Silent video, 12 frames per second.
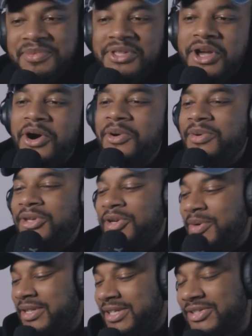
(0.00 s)
Yo, you
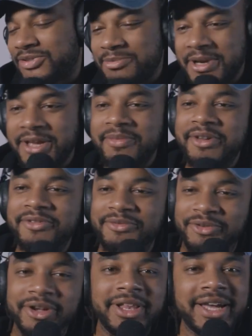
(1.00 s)
know what these are making me
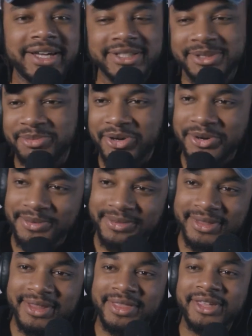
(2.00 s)
realize, bro?
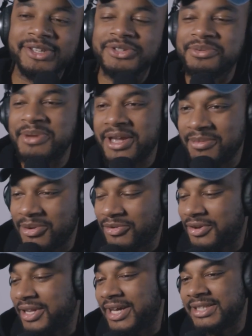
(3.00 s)
These are making me
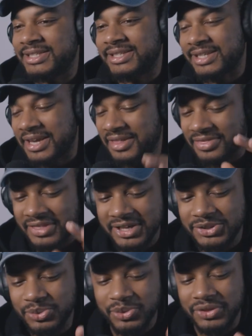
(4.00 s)
realize, like,
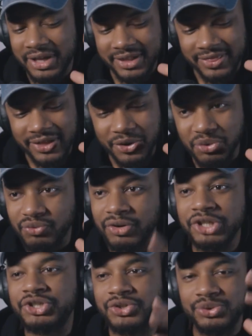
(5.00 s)
these were, like, the
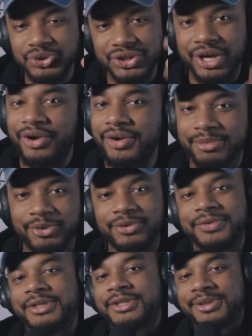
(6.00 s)
original Scary
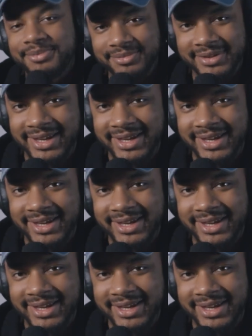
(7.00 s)
Movies.